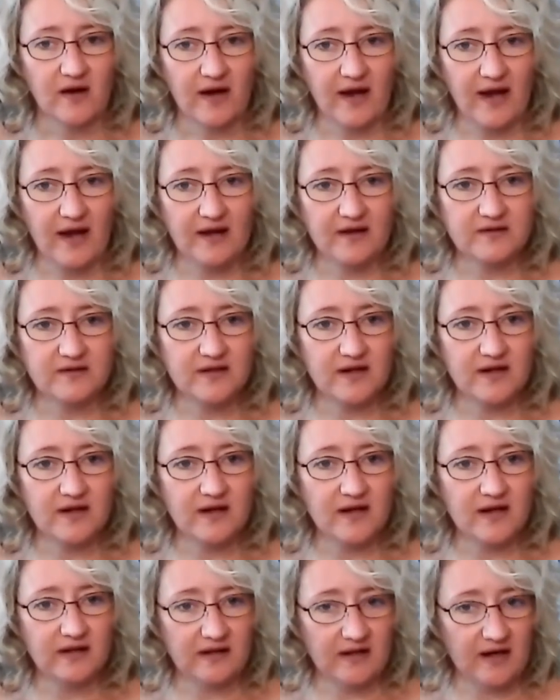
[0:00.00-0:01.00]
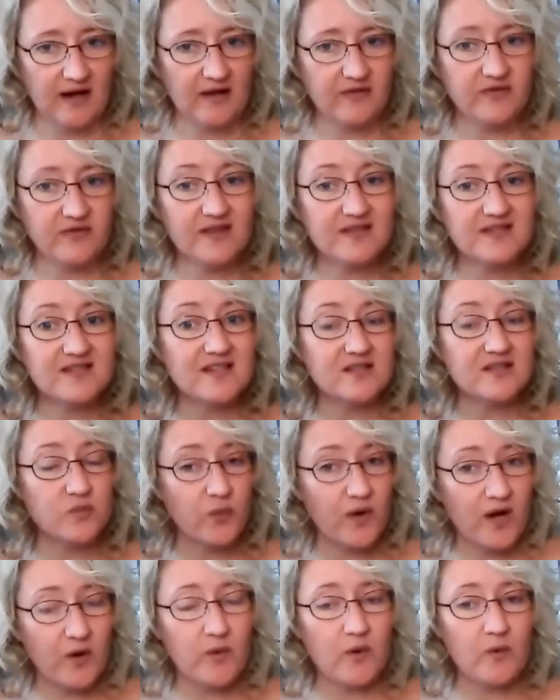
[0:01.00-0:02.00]
And this is
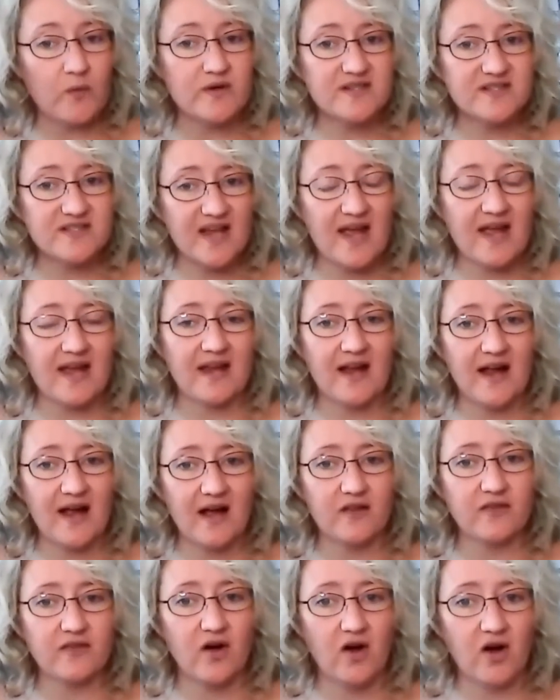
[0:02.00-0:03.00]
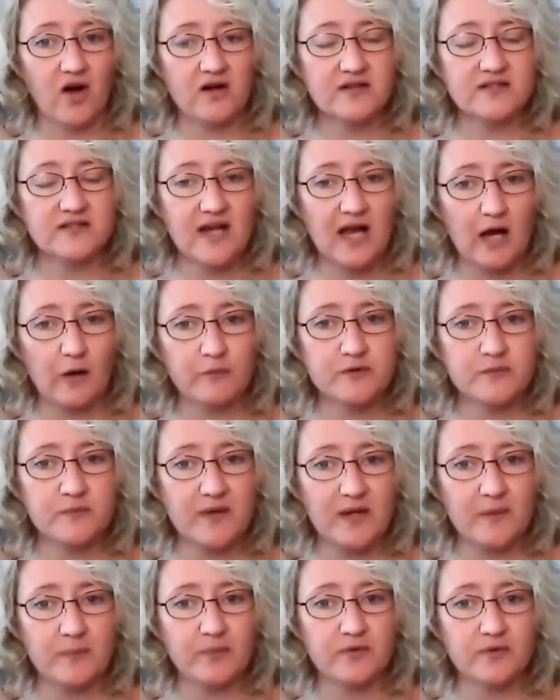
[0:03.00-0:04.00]
where we were saying how the art helps
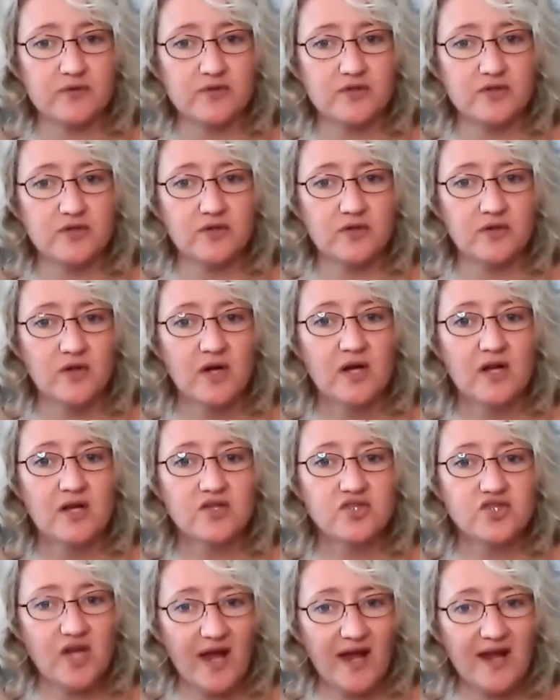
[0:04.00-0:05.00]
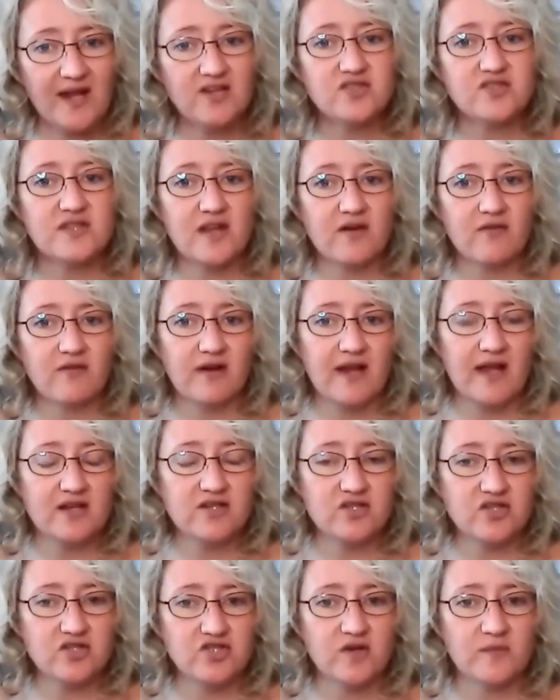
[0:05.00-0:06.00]
people to change their
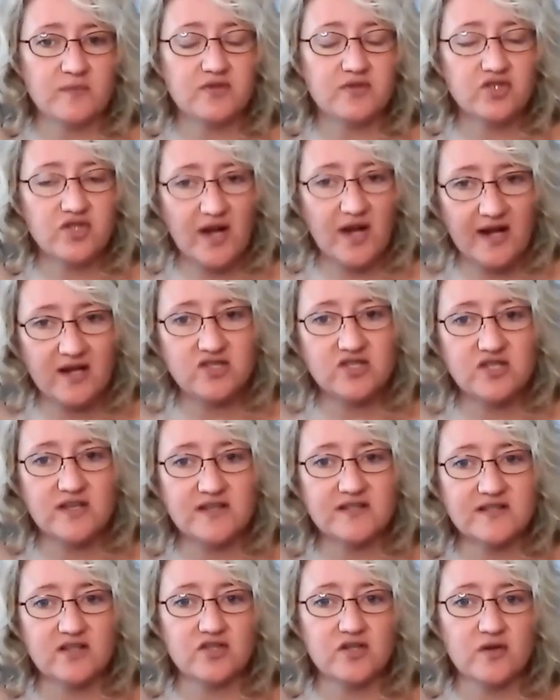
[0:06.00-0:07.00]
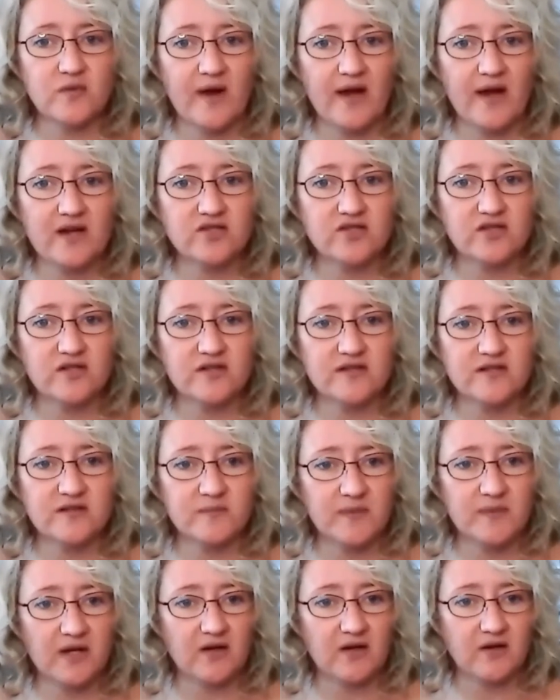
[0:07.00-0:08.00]
relationships, change their situations,
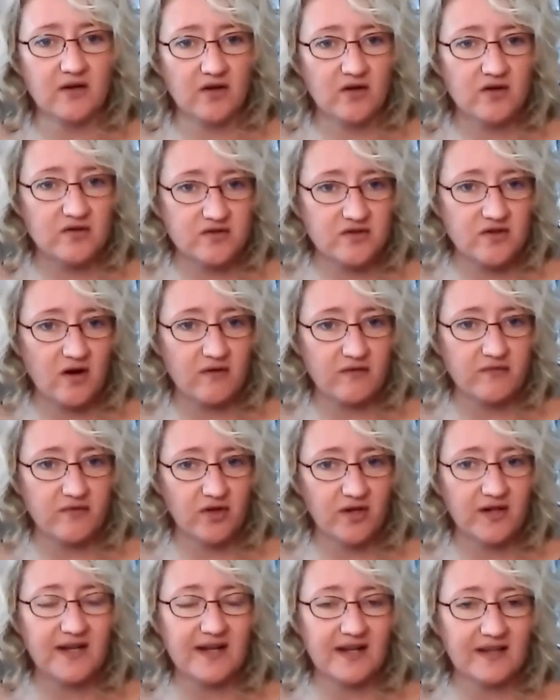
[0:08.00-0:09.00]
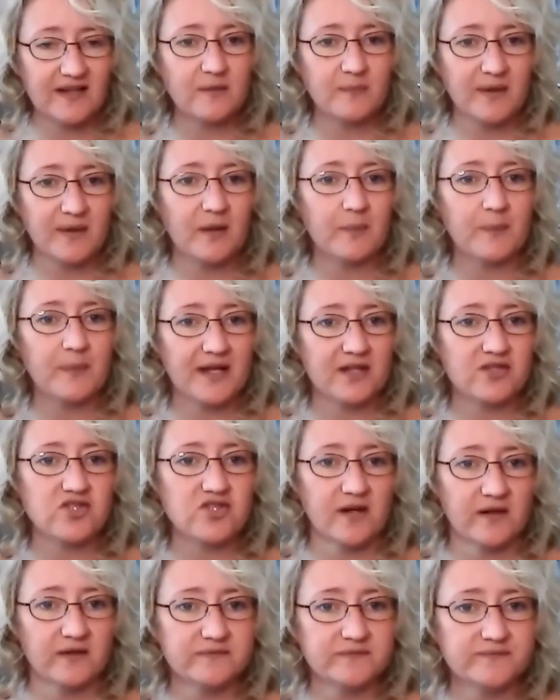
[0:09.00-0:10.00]
because of looking at the bigger
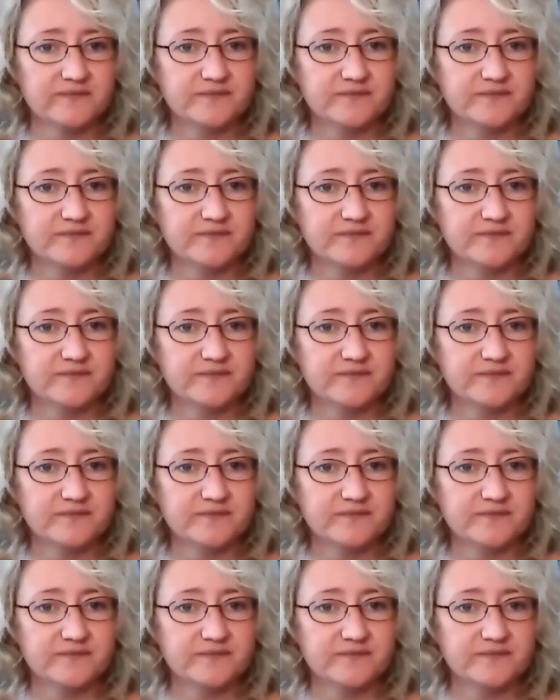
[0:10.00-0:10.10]
picture.